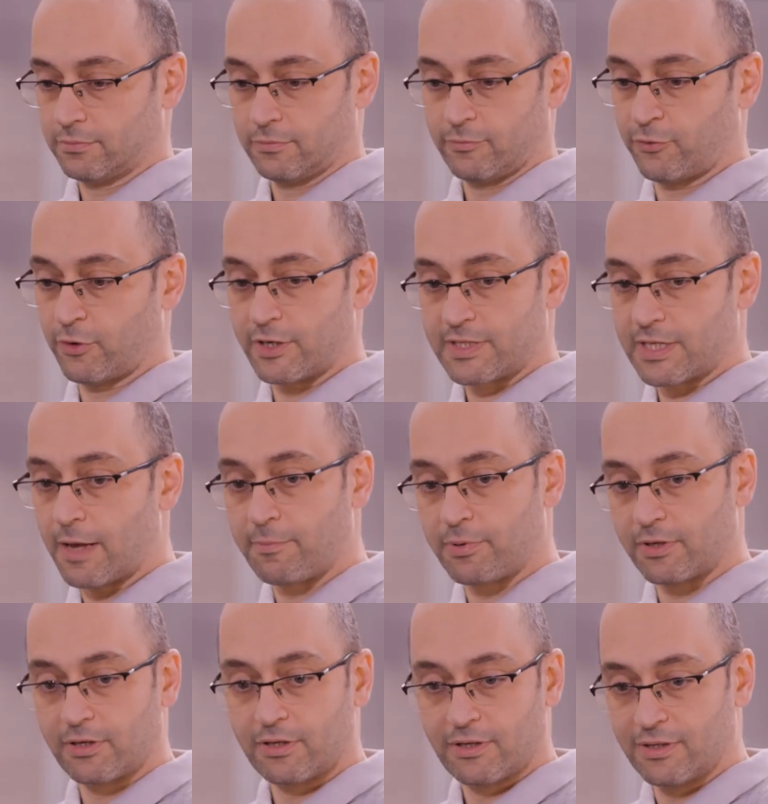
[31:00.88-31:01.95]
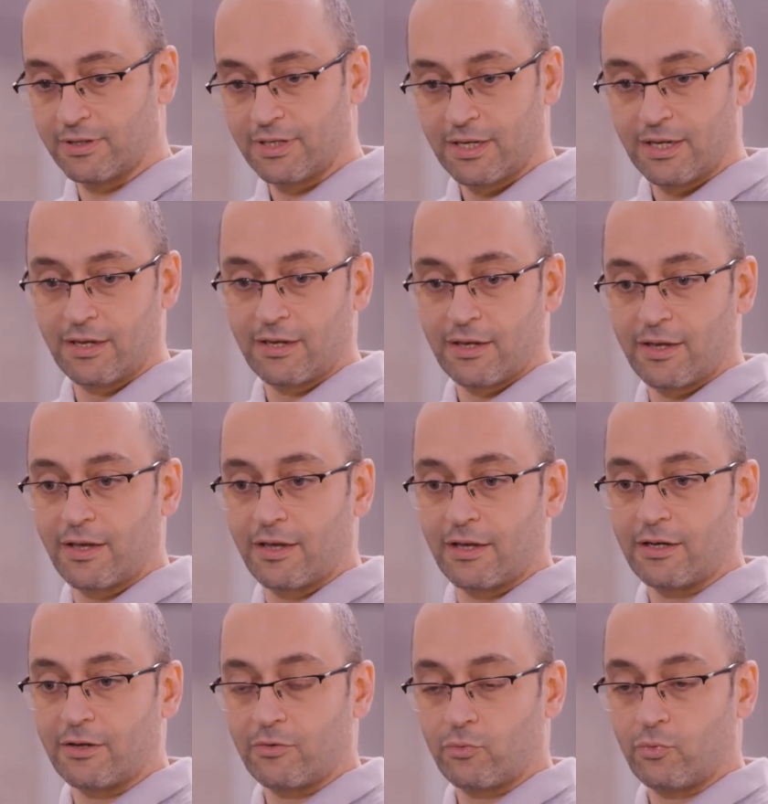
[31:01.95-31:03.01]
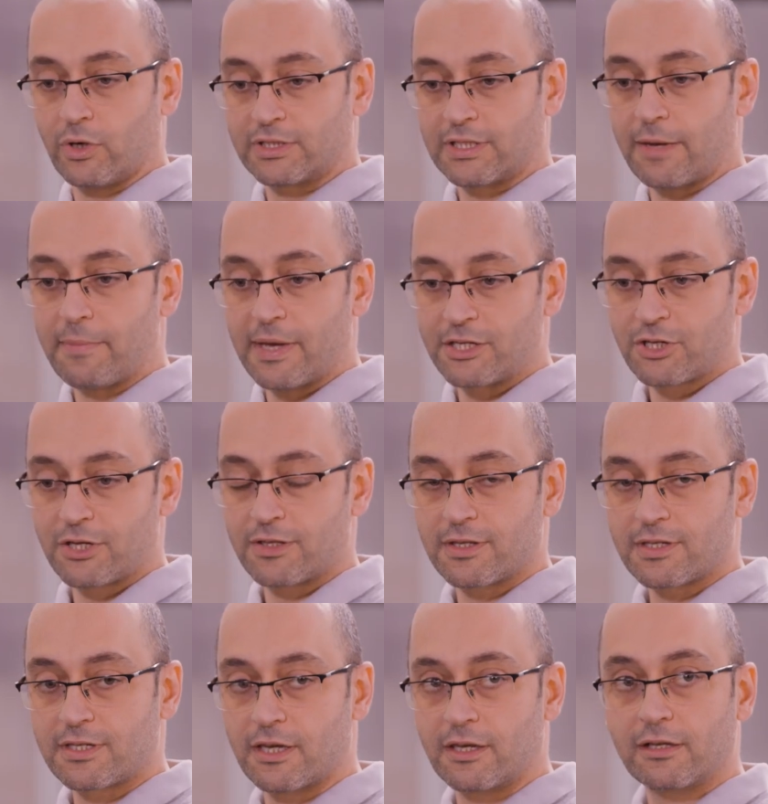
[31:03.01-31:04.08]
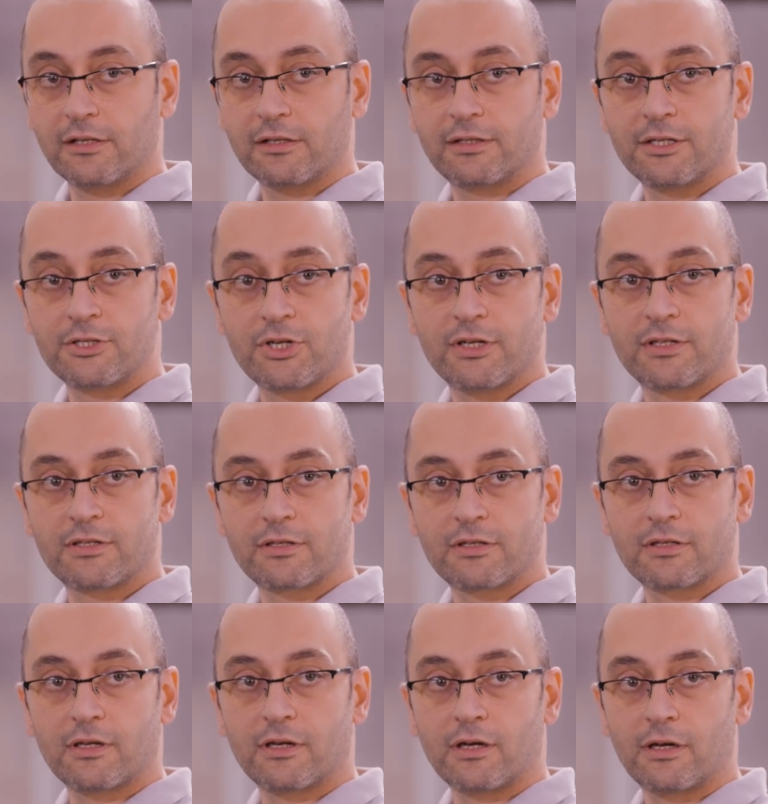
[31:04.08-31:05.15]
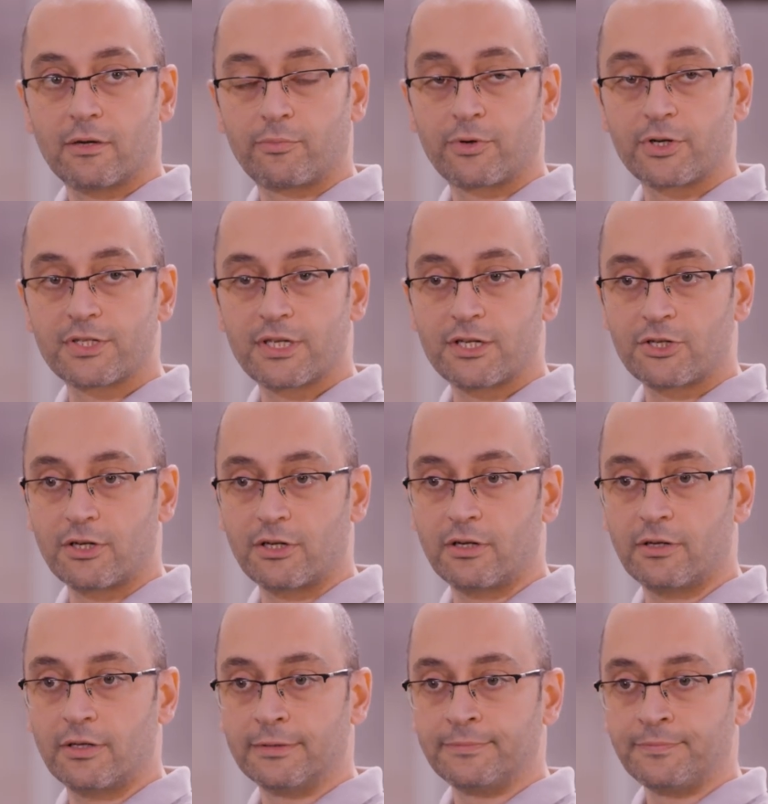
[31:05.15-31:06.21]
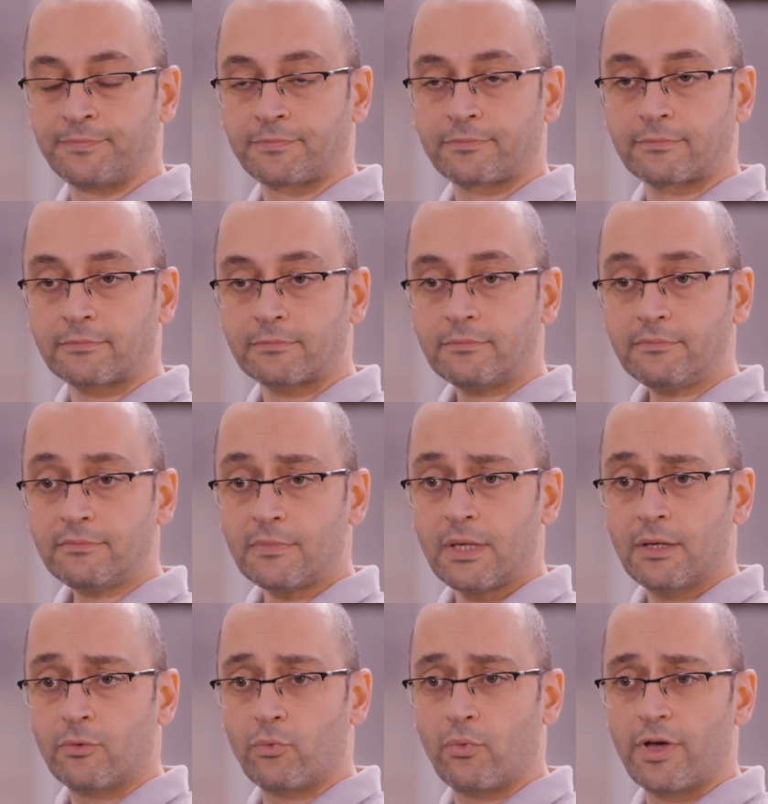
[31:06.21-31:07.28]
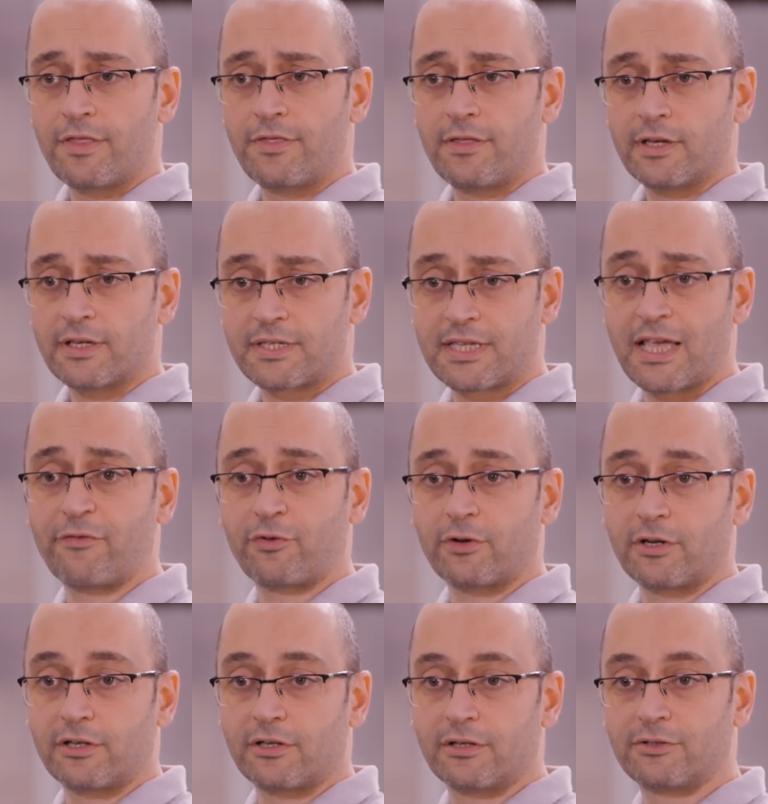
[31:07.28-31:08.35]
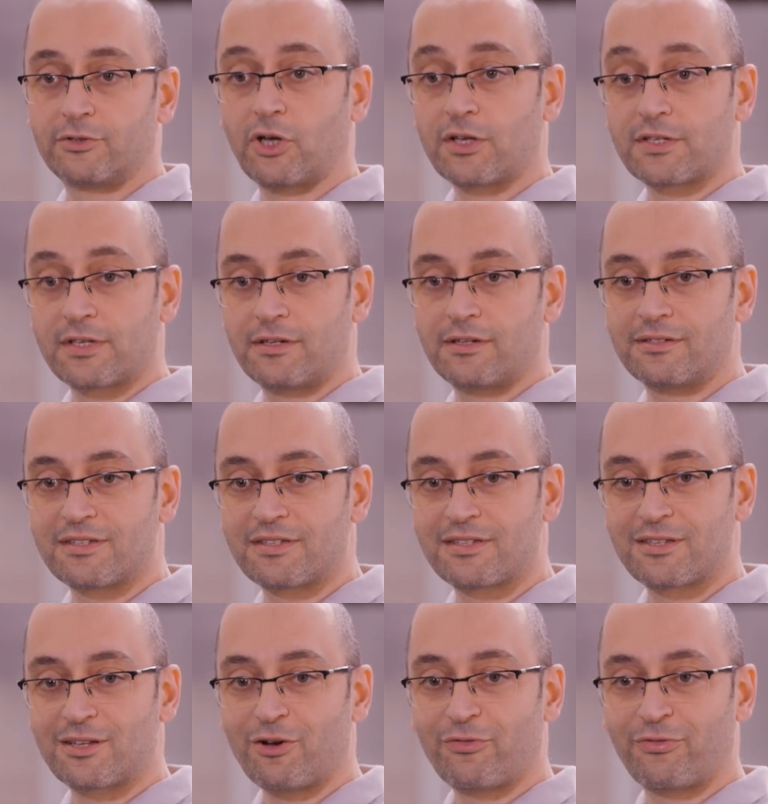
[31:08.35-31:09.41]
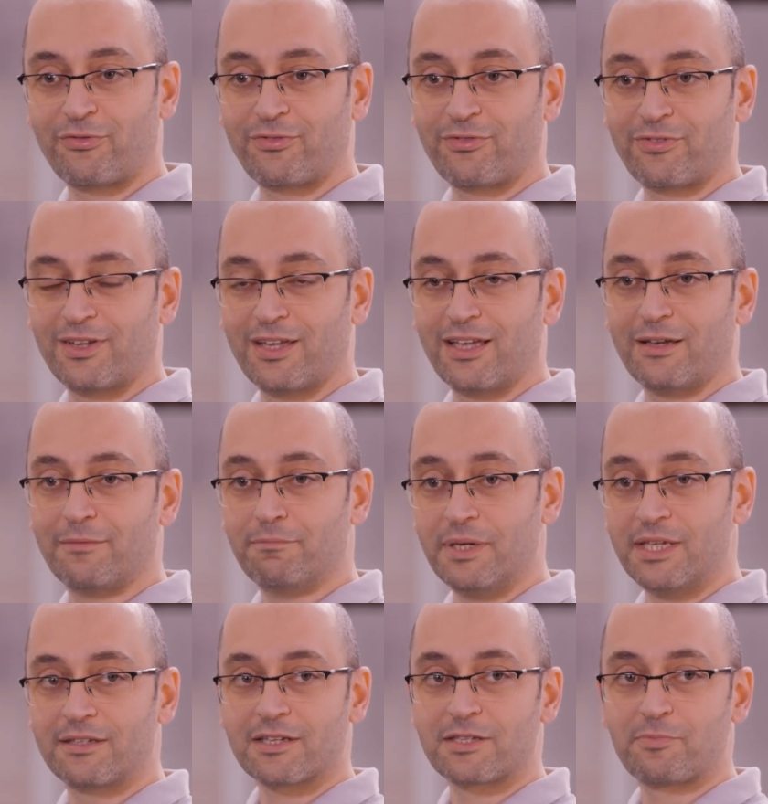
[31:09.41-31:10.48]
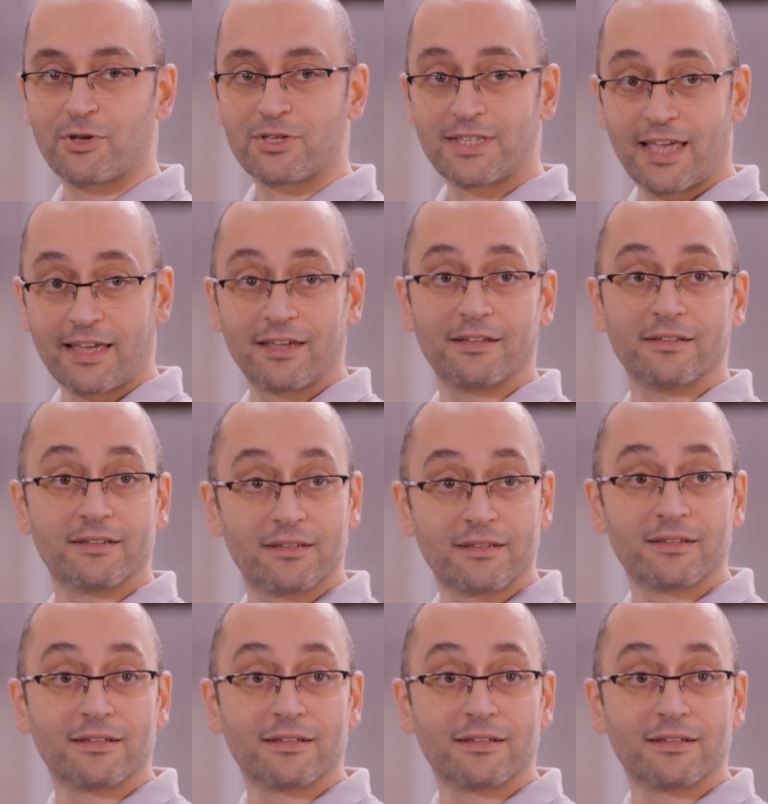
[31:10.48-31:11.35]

For example, what I mentioned, the single-digit precision with several dozens of meters per second